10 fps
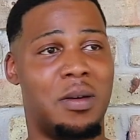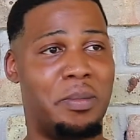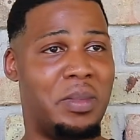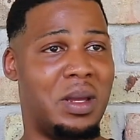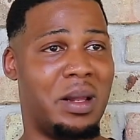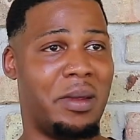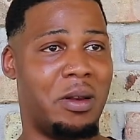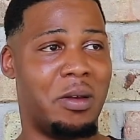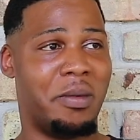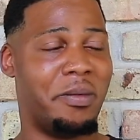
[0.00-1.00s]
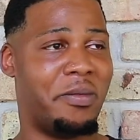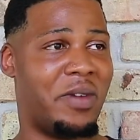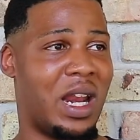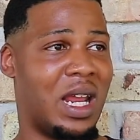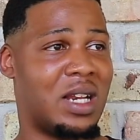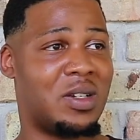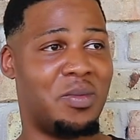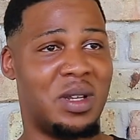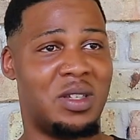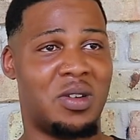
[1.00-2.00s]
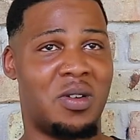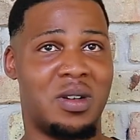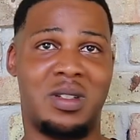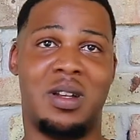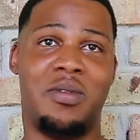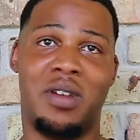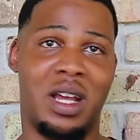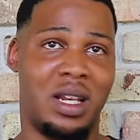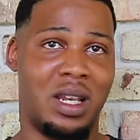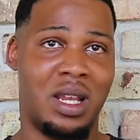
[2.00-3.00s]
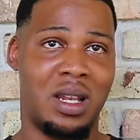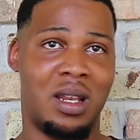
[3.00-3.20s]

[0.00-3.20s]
be financial mentor and stuff like that.